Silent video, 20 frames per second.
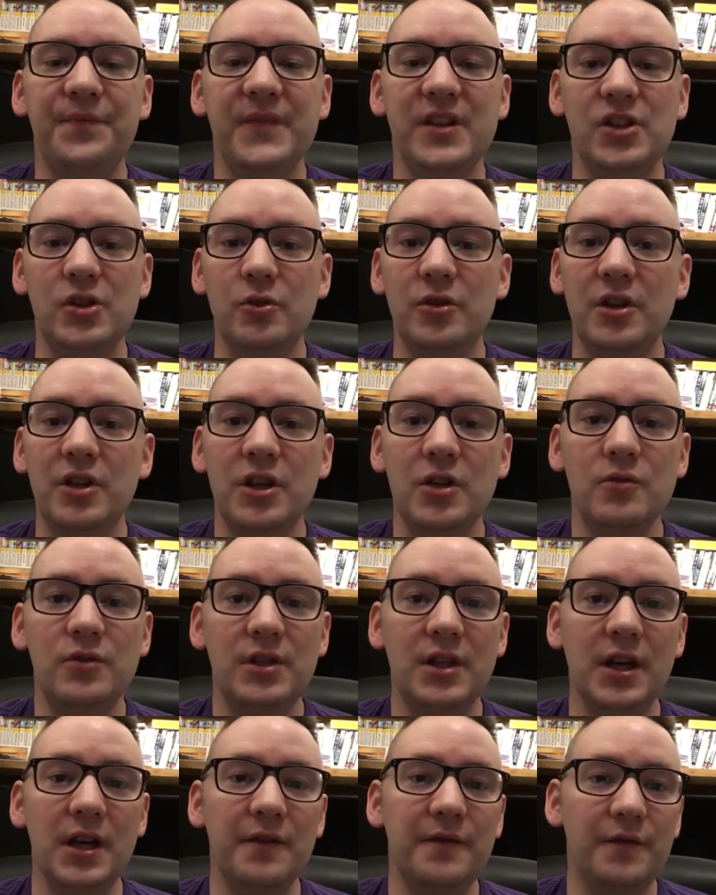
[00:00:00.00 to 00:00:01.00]
So you can use
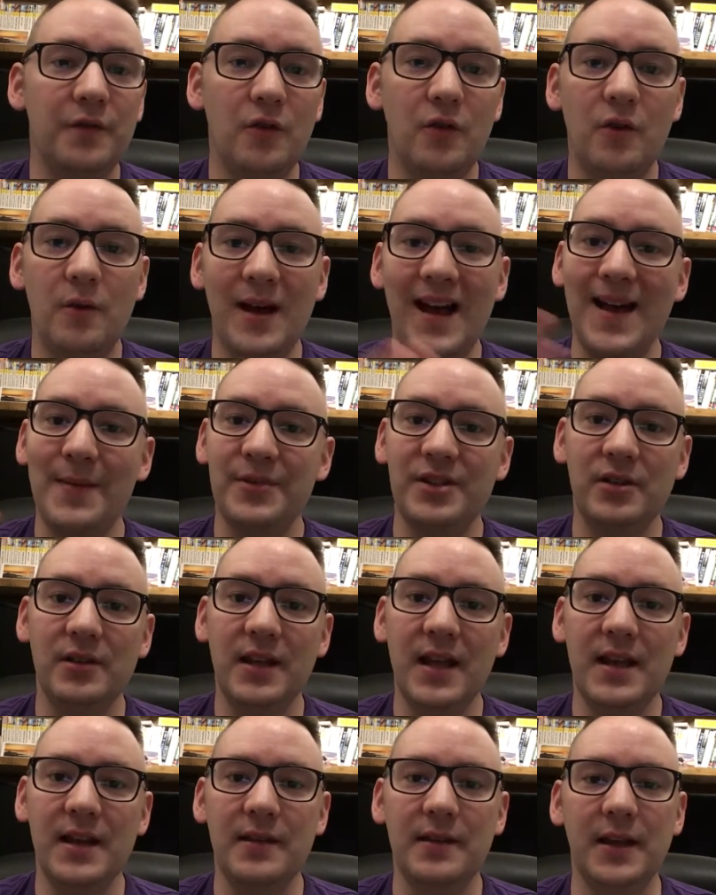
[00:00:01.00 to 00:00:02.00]
ge for
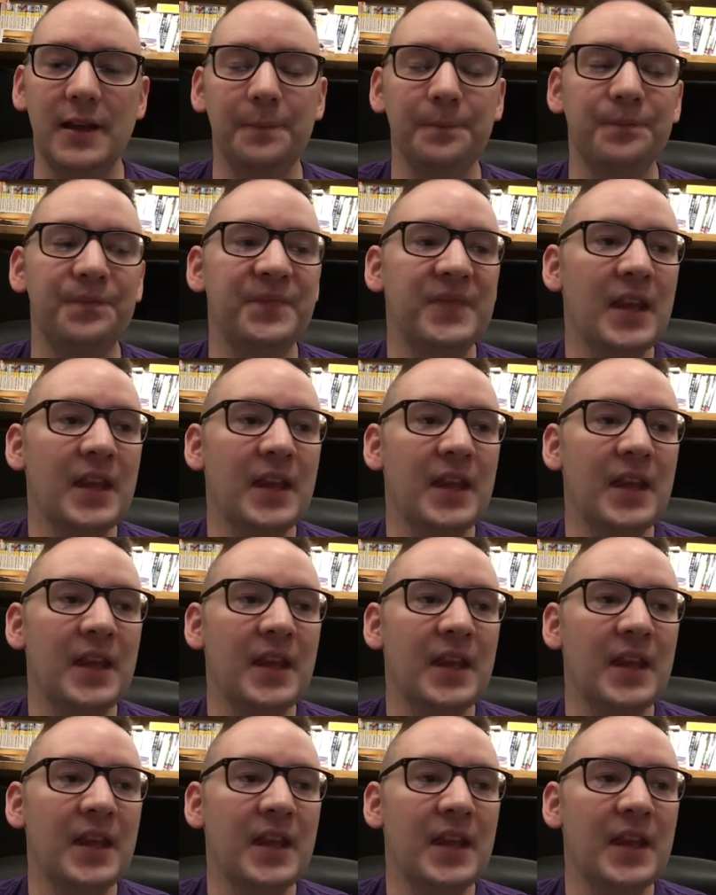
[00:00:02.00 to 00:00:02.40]
absolutely anything.